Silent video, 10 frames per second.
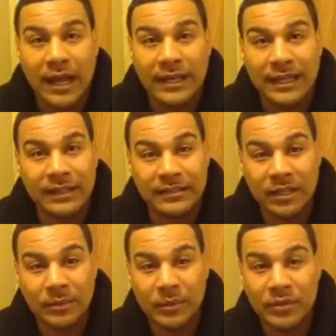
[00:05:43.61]
And they
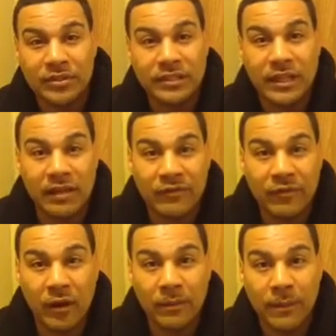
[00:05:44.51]
telling people to shut the F
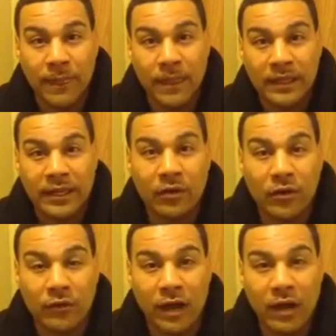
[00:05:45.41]
up, get on
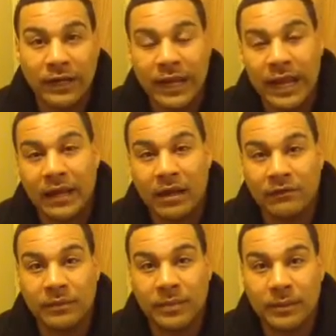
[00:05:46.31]
the ground, they
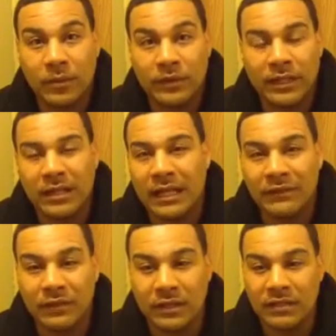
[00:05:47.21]
handcuffing people, and they're not
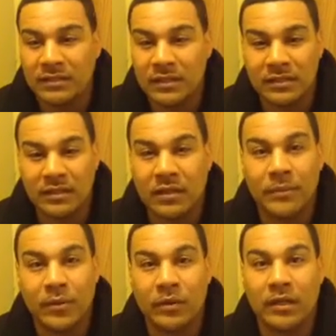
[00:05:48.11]
even listening to the
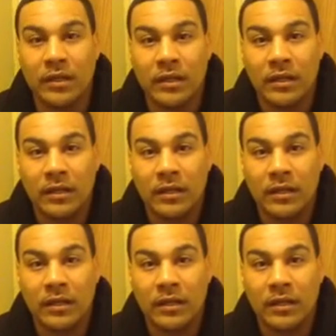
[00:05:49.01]
community.